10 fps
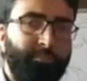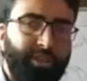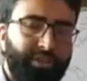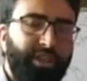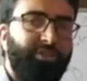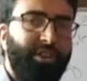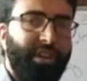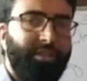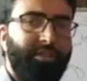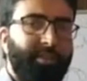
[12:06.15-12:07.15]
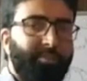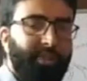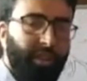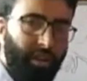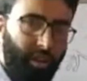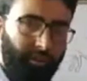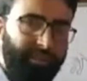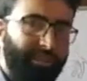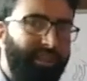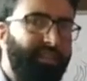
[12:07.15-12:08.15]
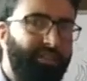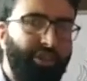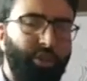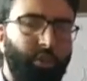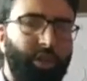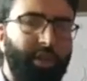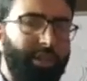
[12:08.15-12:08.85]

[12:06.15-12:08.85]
dendrites of the sensory neuron.